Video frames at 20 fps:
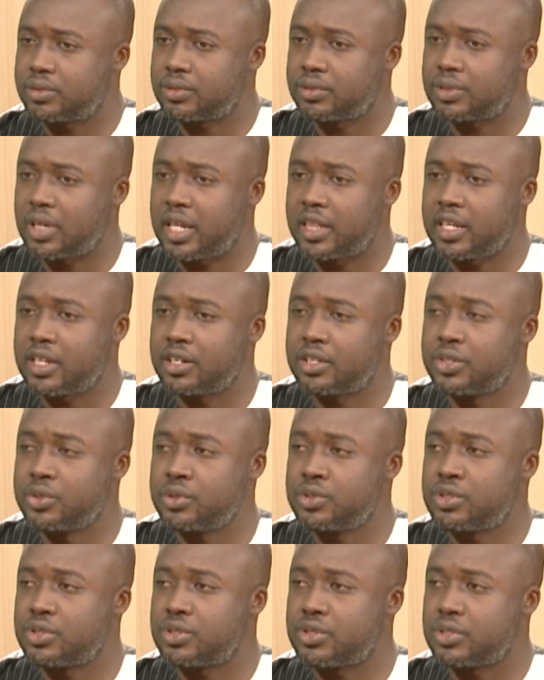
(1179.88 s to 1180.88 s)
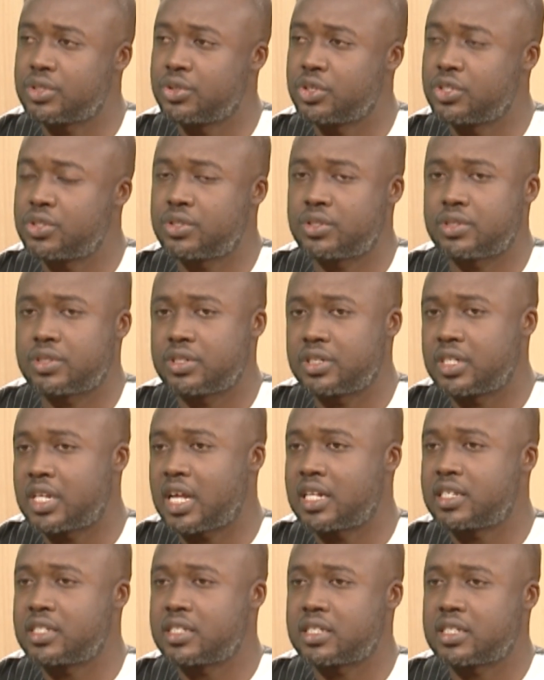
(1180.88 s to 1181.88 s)
I think
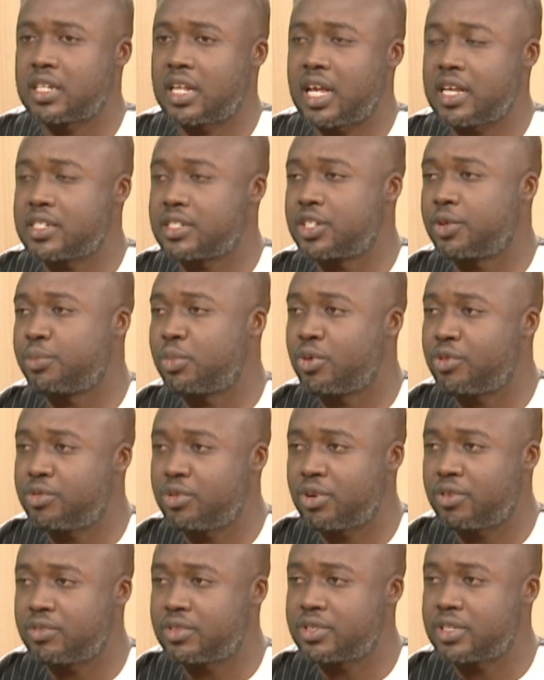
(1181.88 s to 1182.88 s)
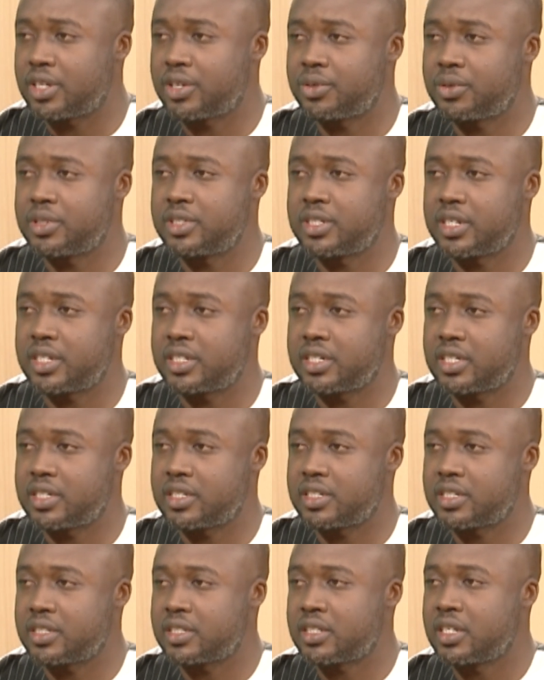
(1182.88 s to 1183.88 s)
that lies in the purview of the security
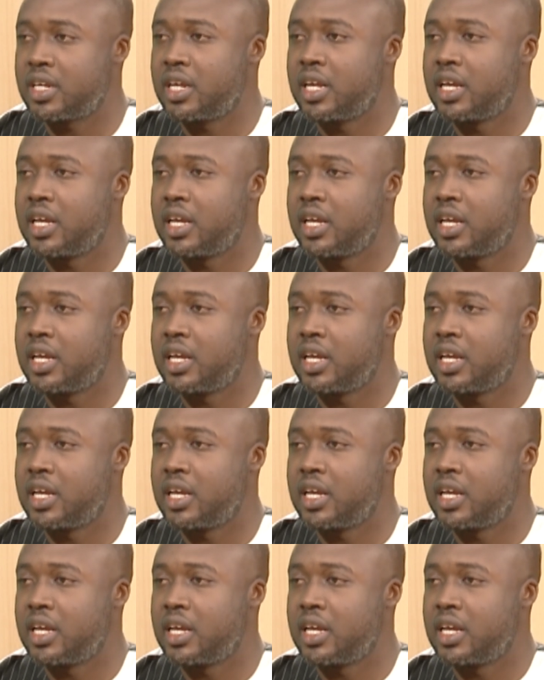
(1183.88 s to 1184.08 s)
agencies.